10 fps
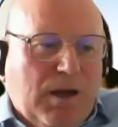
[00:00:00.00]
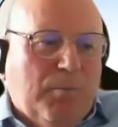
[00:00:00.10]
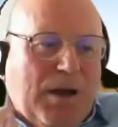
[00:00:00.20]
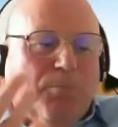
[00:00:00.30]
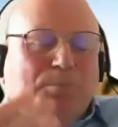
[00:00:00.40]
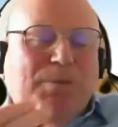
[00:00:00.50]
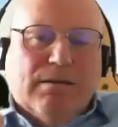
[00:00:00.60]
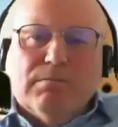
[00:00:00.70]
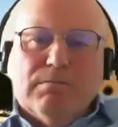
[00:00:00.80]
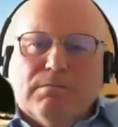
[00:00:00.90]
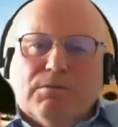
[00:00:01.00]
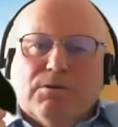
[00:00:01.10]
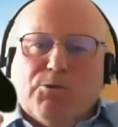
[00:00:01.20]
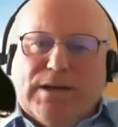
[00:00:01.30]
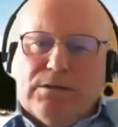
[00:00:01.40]
about being
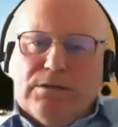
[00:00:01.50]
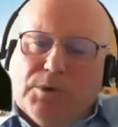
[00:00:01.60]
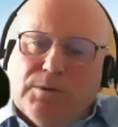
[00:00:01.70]
critical,